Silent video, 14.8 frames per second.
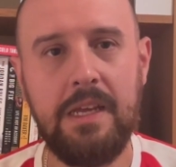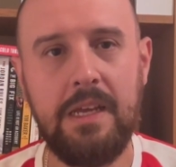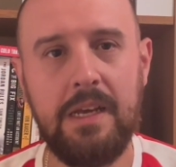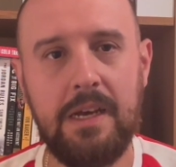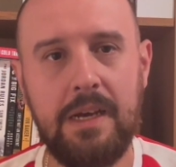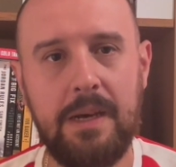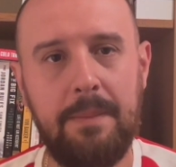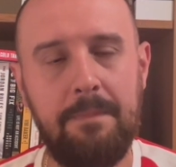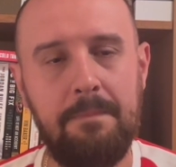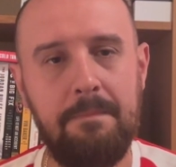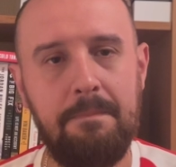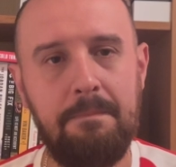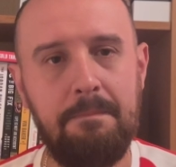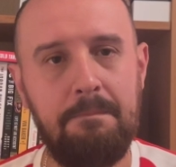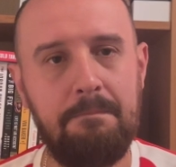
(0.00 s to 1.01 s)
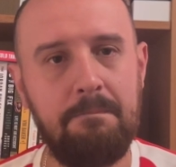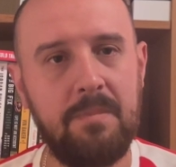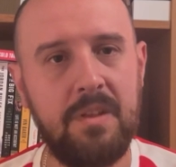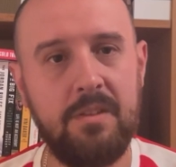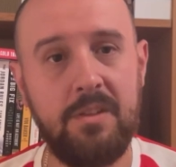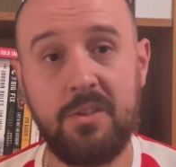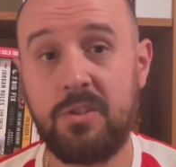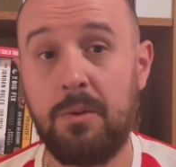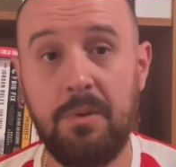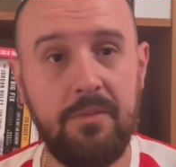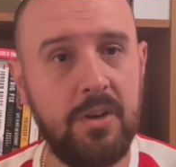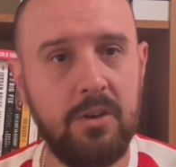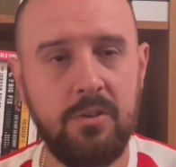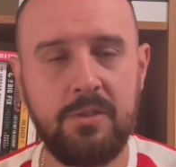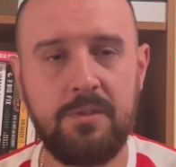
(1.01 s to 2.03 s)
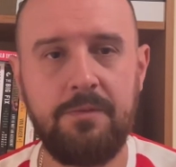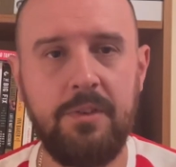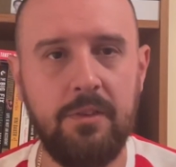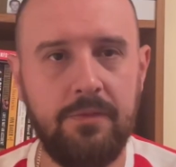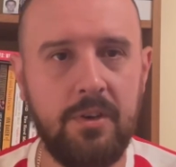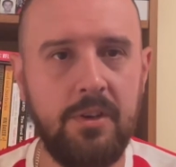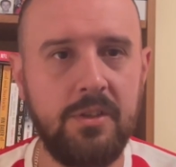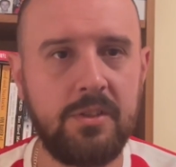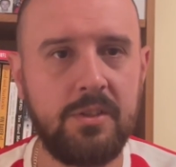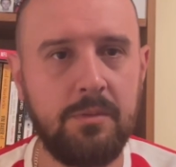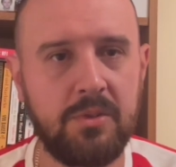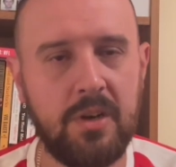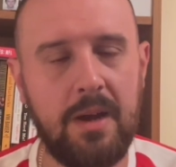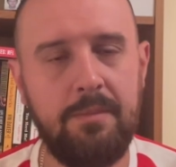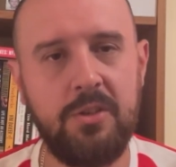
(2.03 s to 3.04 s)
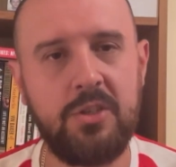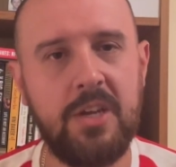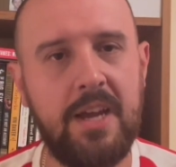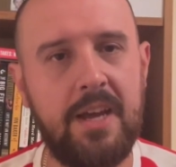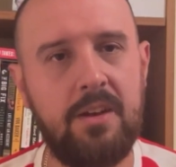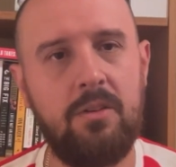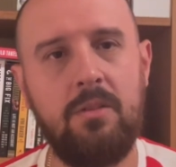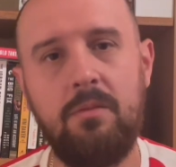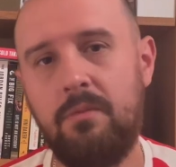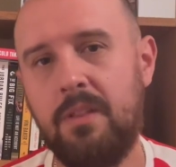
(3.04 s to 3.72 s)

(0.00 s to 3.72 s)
um, the Serbia videos, feel free to subscribe to the channel.